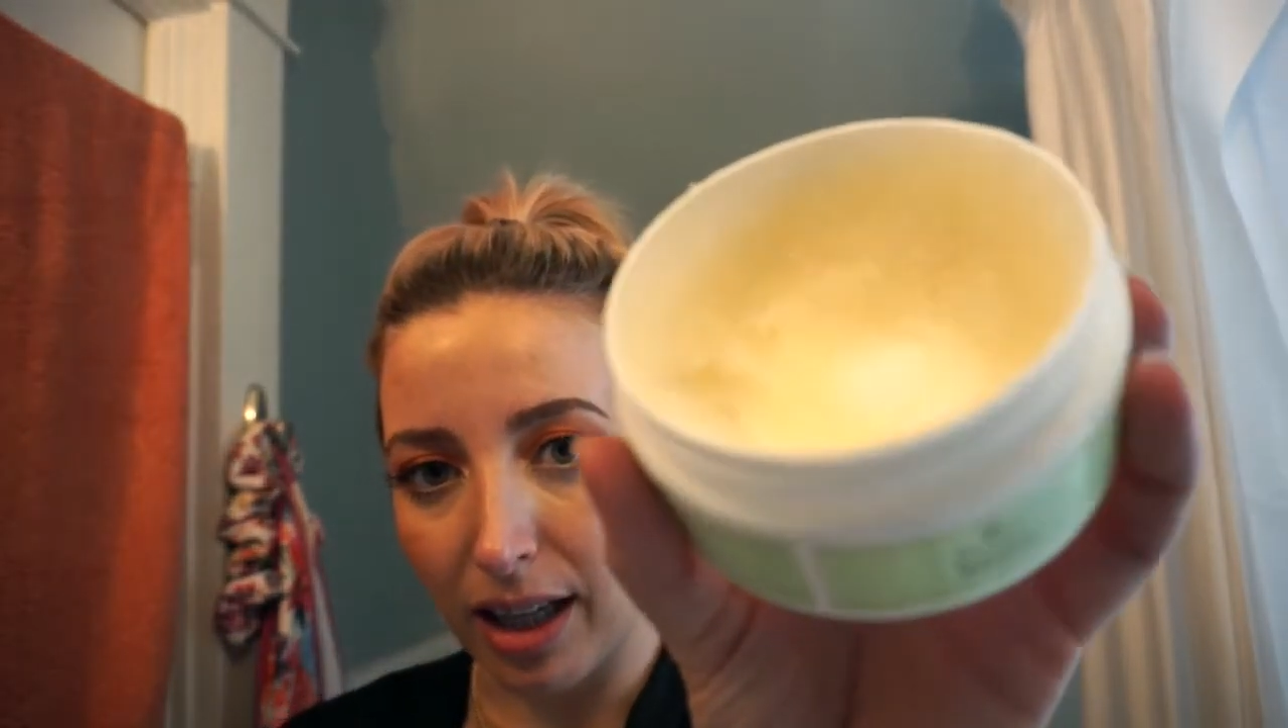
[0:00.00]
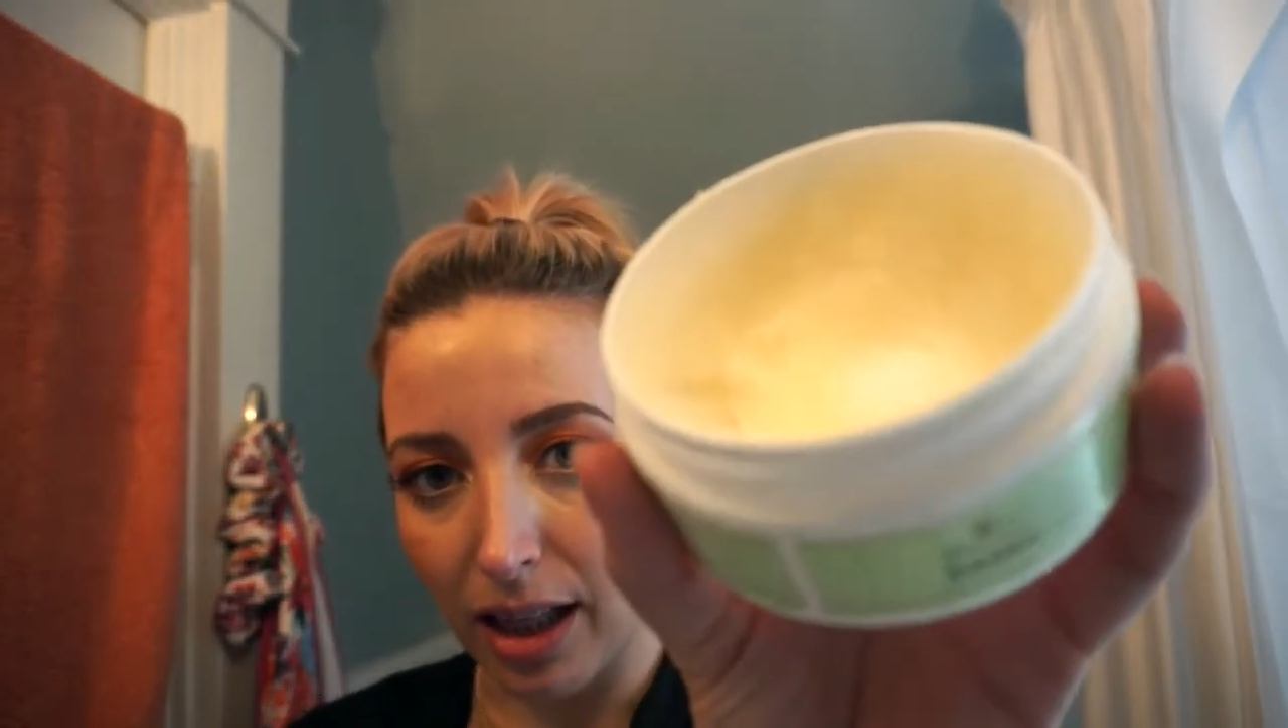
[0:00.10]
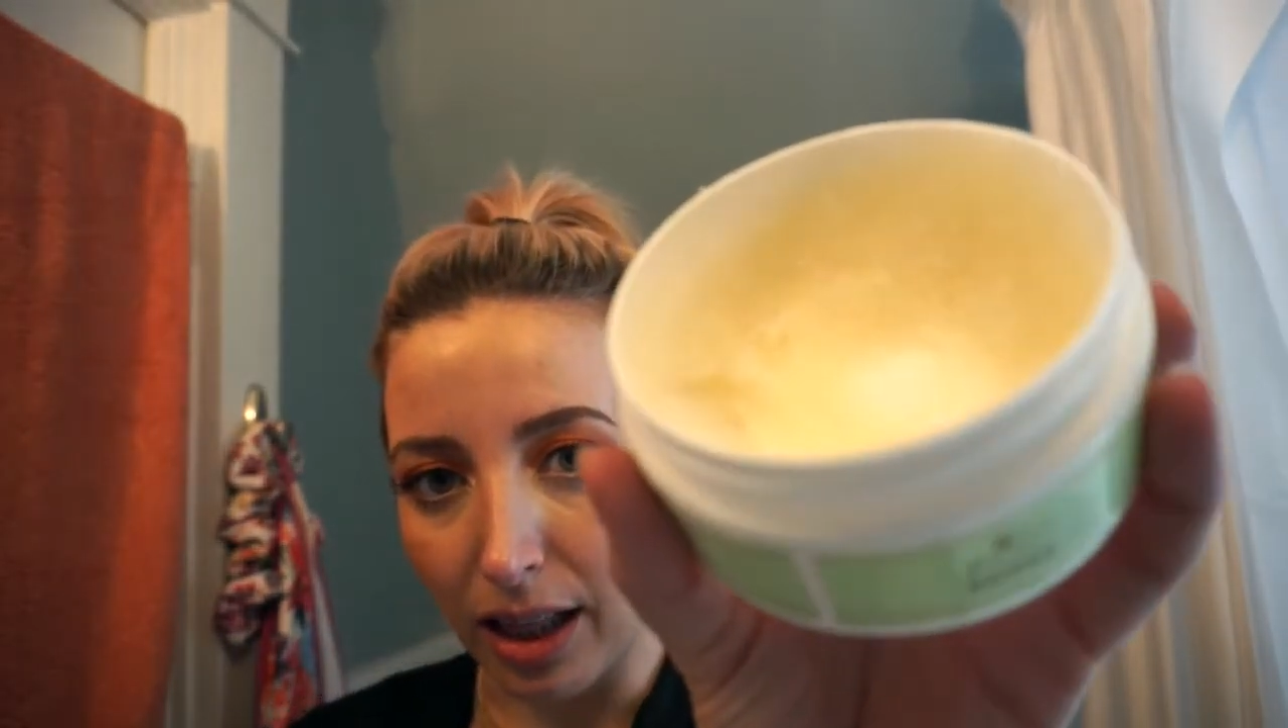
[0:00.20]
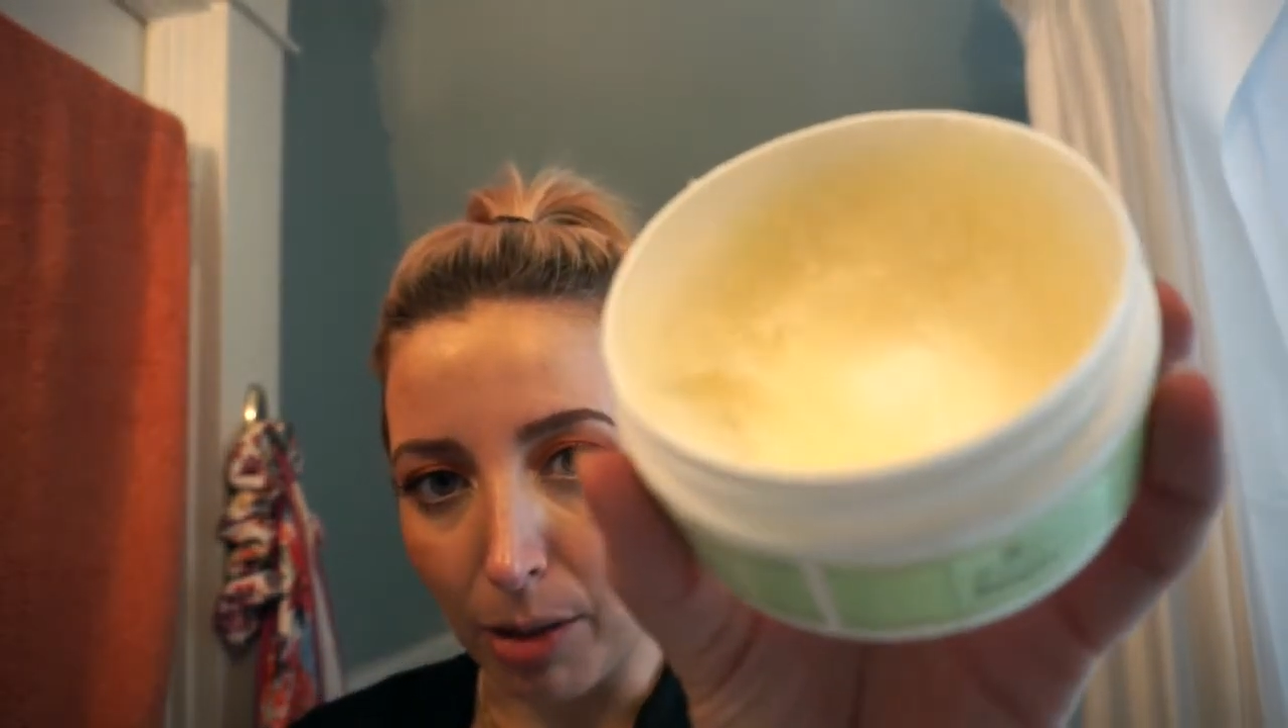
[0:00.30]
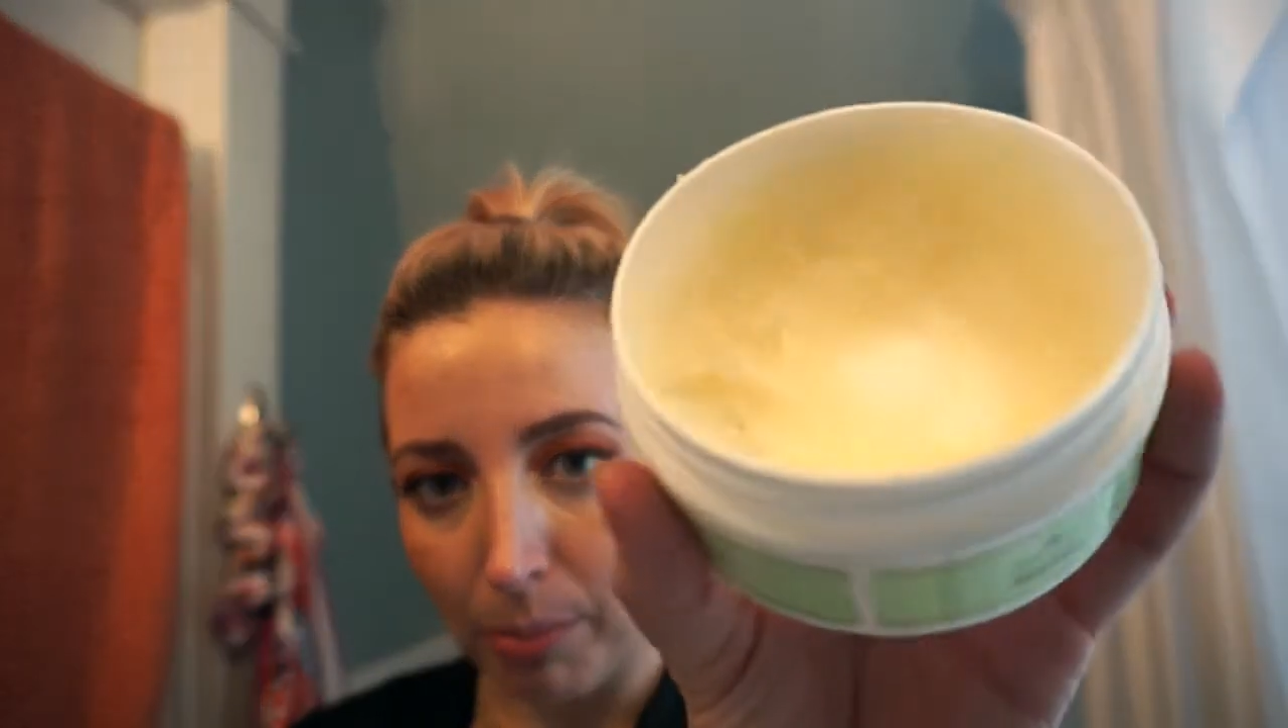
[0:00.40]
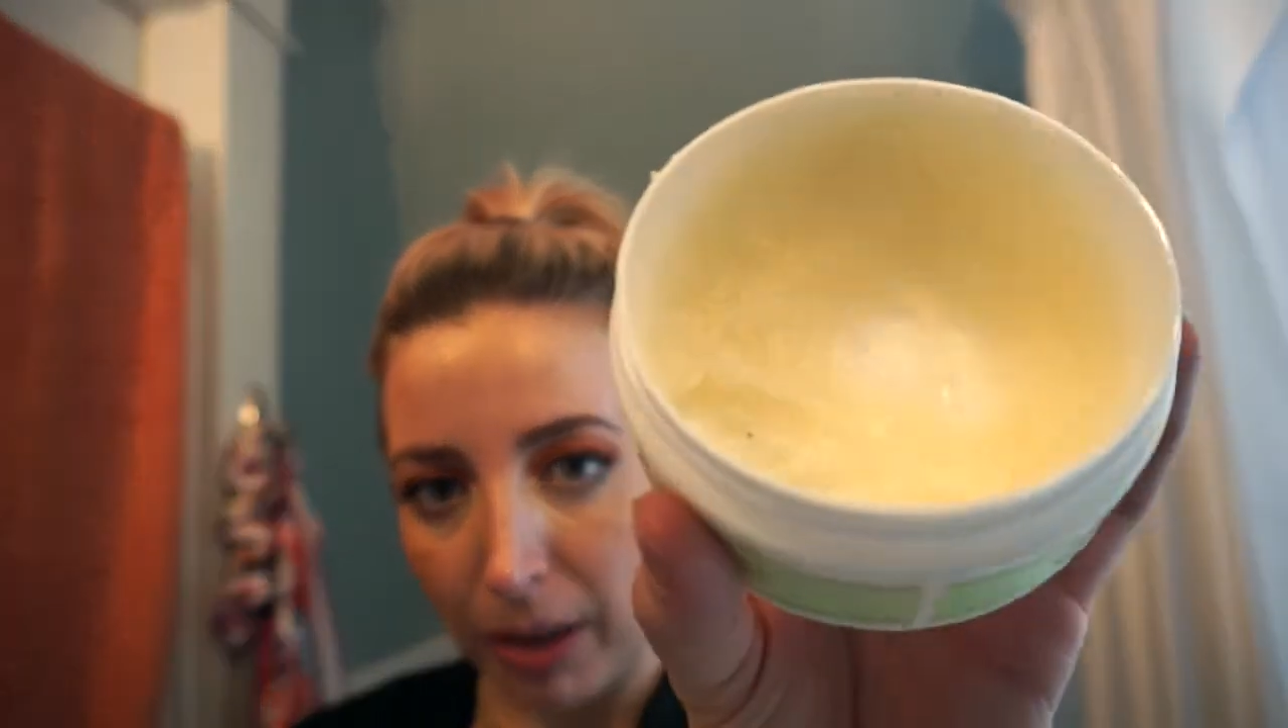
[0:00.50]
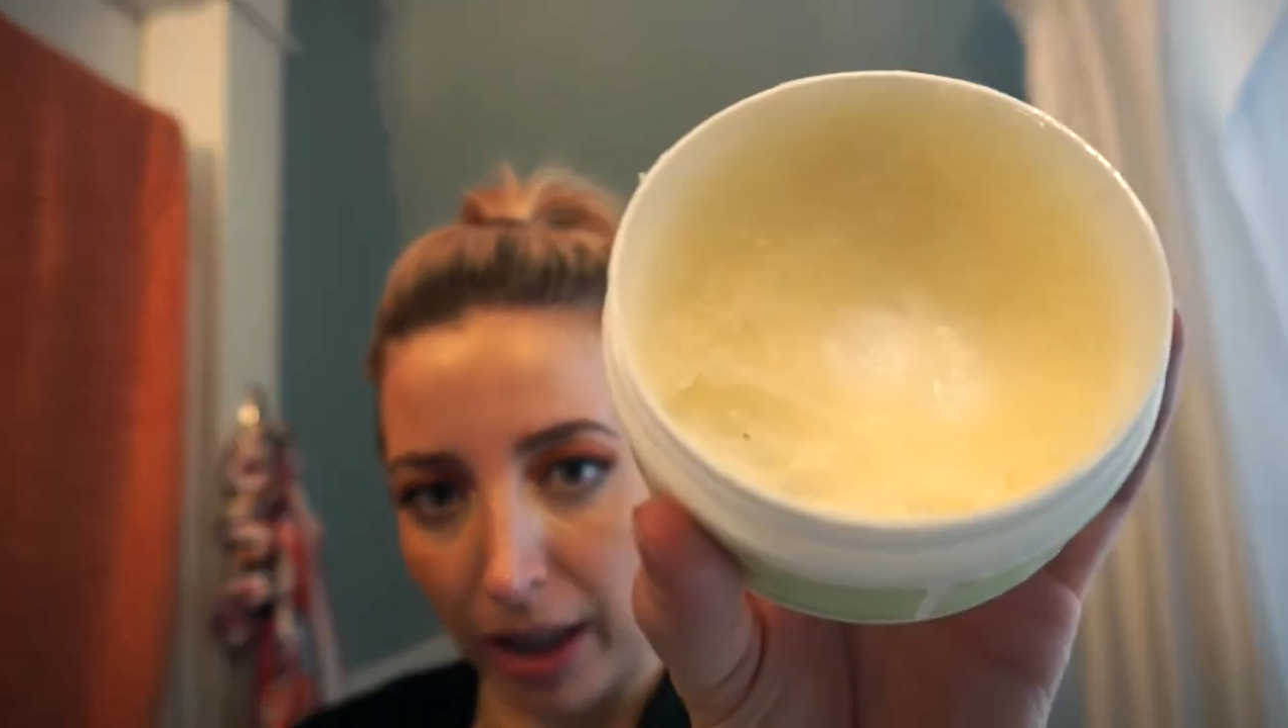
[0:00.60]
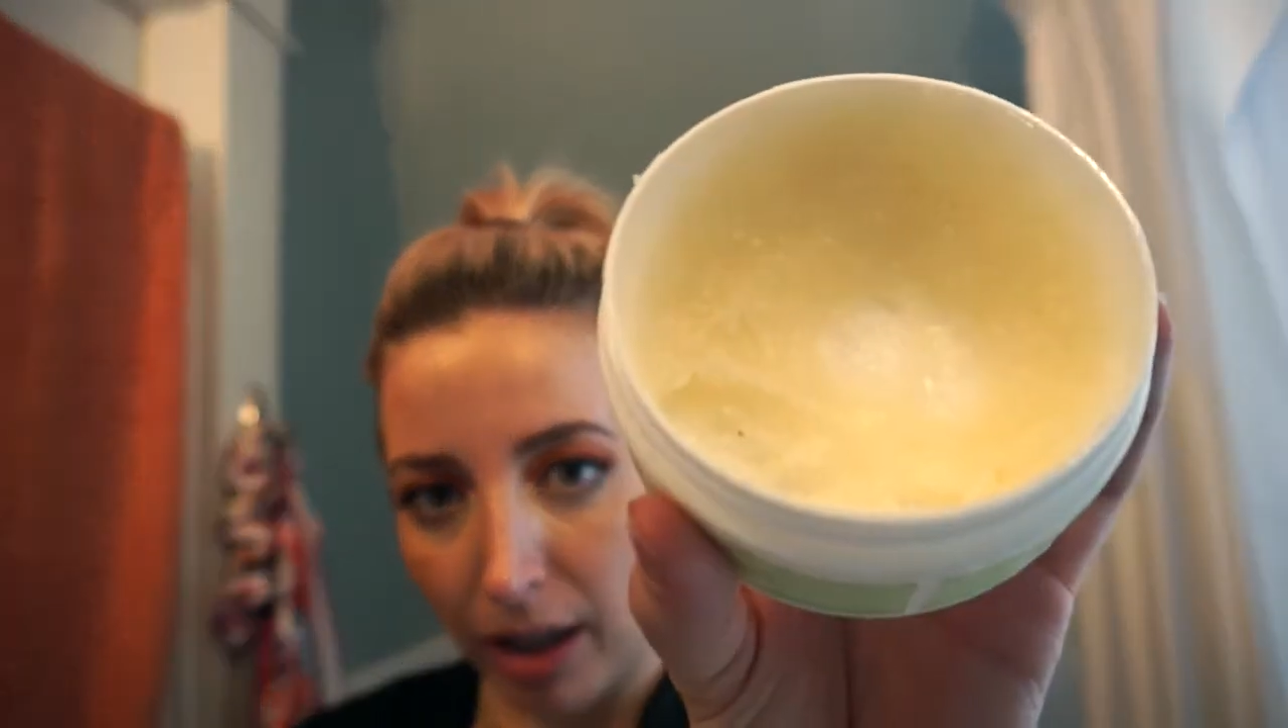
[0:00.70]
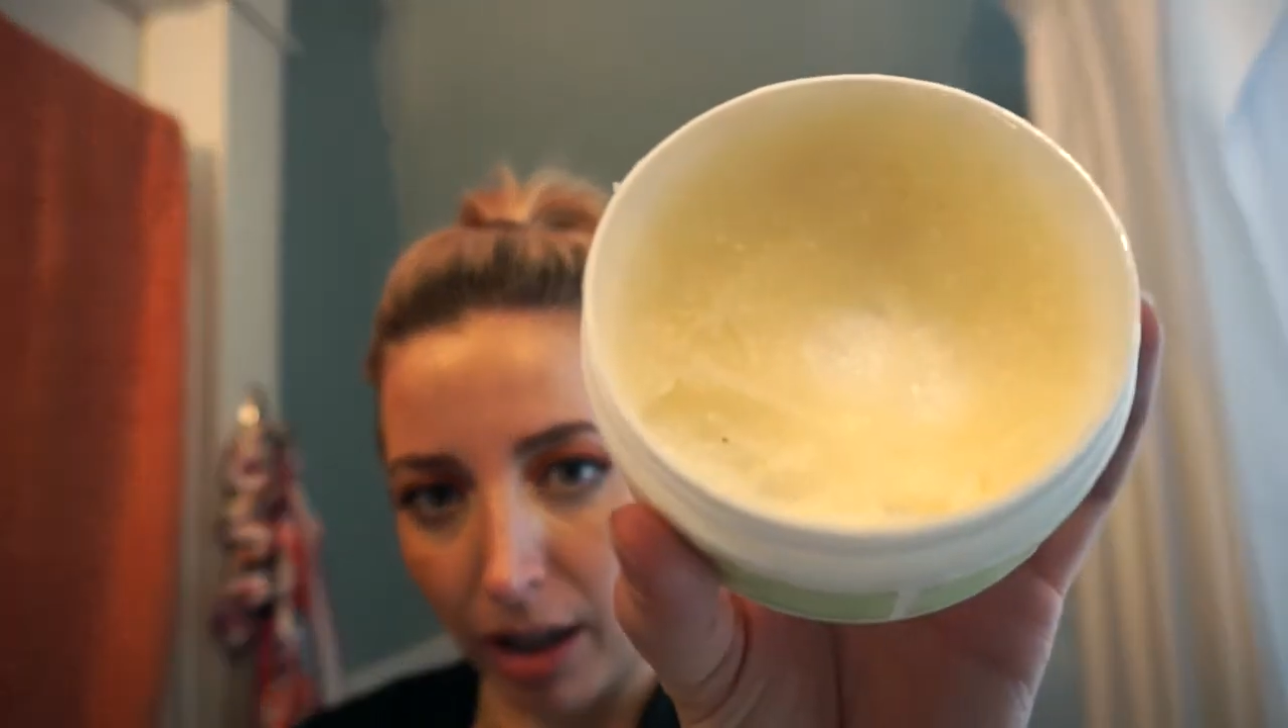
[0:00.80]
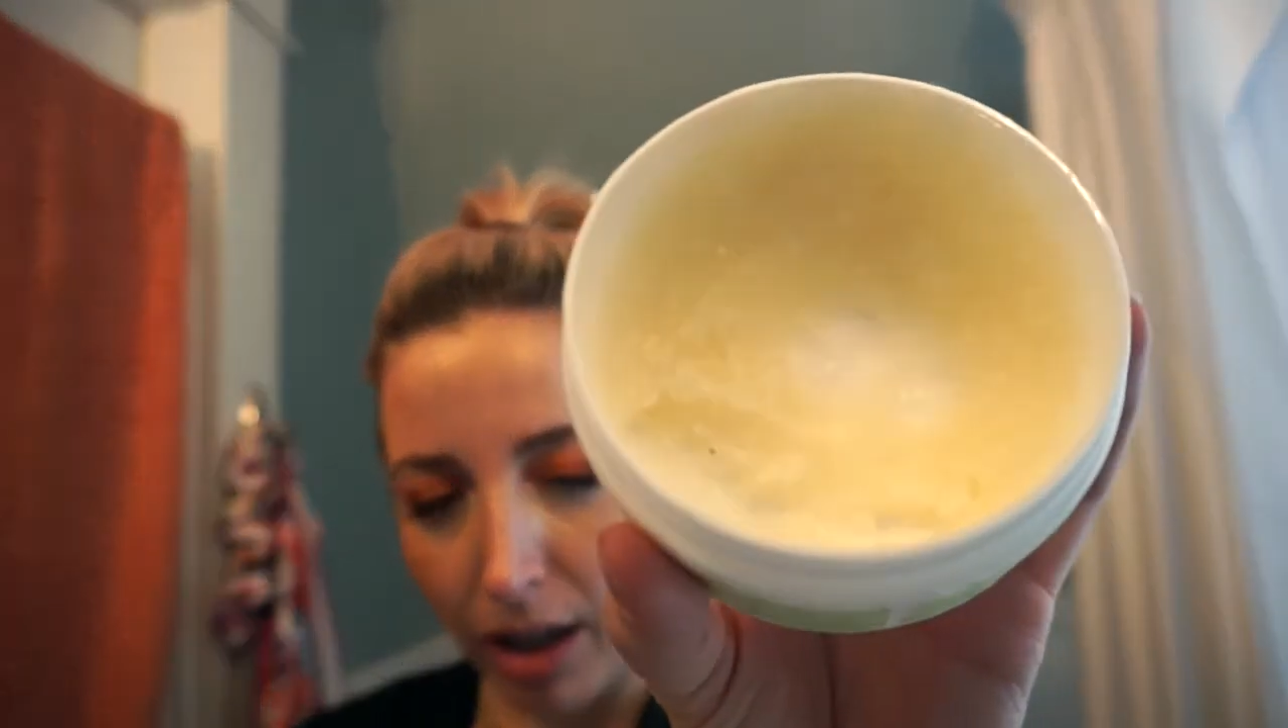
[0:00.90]

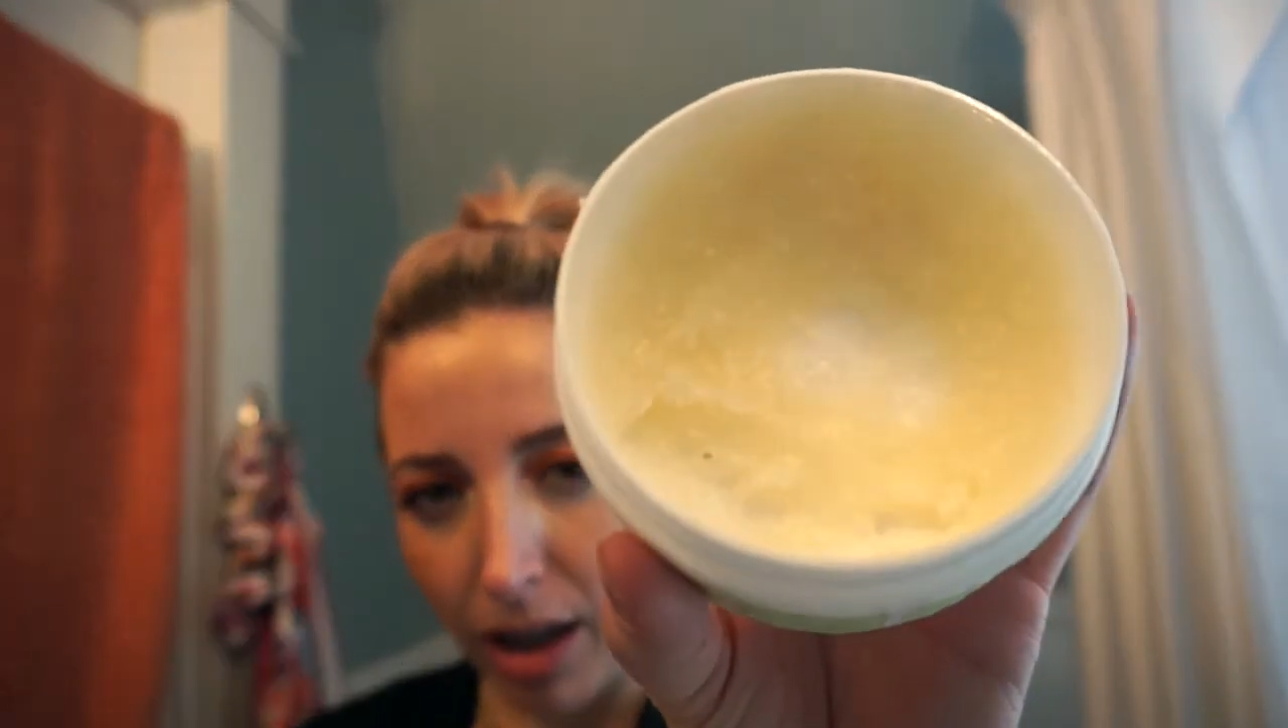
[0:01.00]
clumpy.